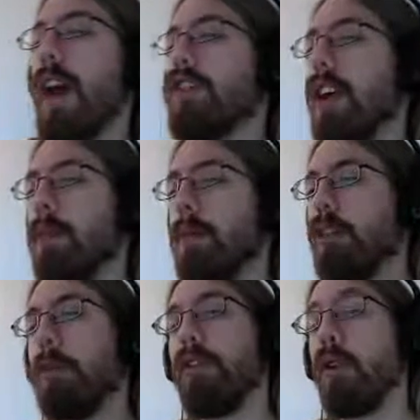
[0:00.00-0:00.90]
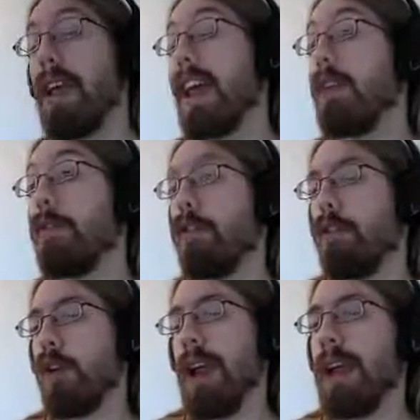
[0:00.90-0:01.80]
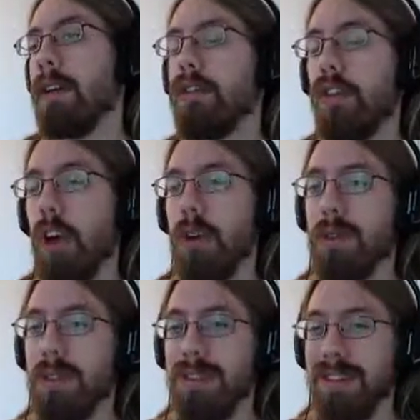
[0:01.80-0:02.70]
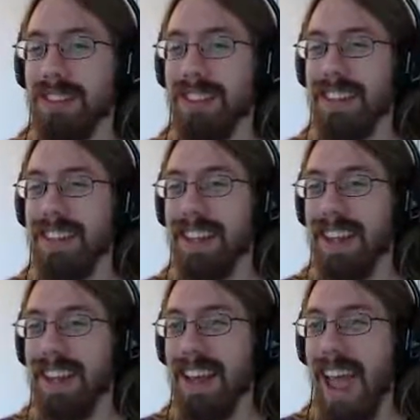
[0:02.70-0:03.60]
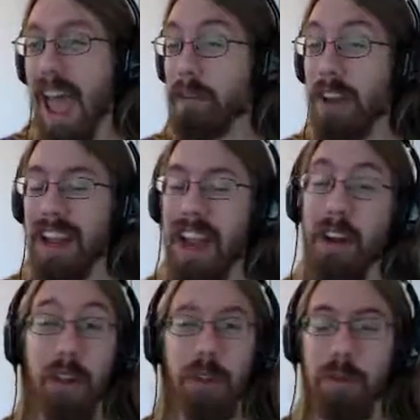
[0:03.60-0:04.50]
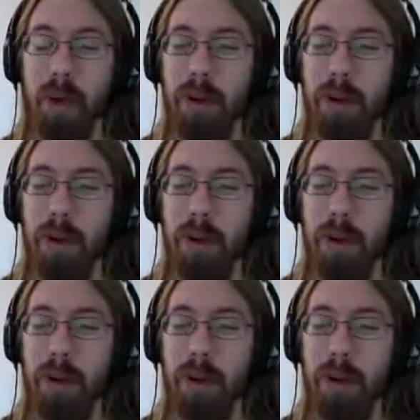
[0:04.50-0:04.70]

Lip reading: fast travel much before I got it for free, so... After I got all those